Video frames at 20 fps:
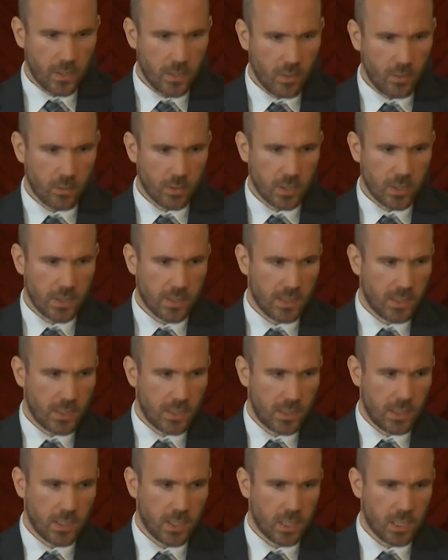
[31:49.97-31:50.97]
cultures and
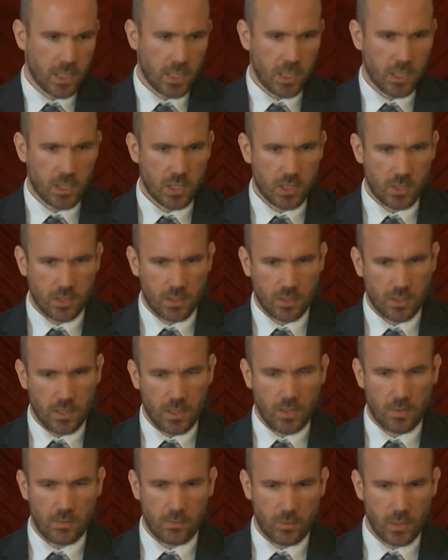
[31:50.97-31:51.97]
initiation
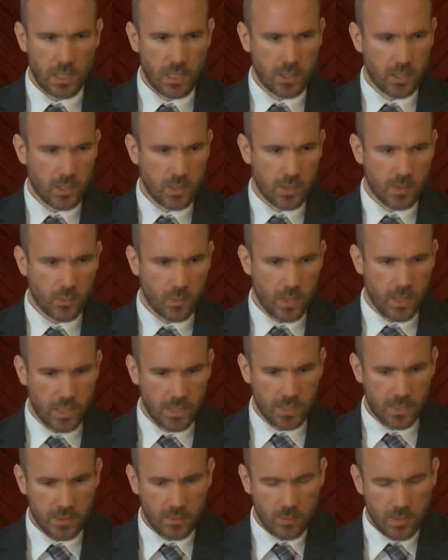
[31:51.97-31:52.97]
and religions where they
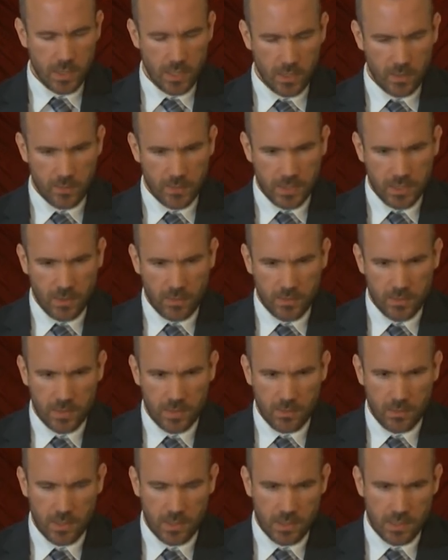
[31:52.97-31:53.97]
still take themselves
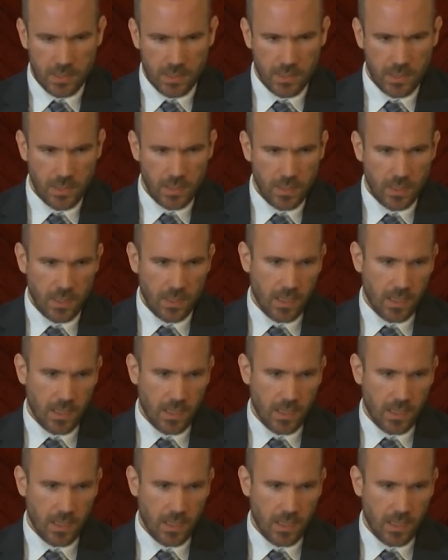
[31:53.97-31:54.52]
seriously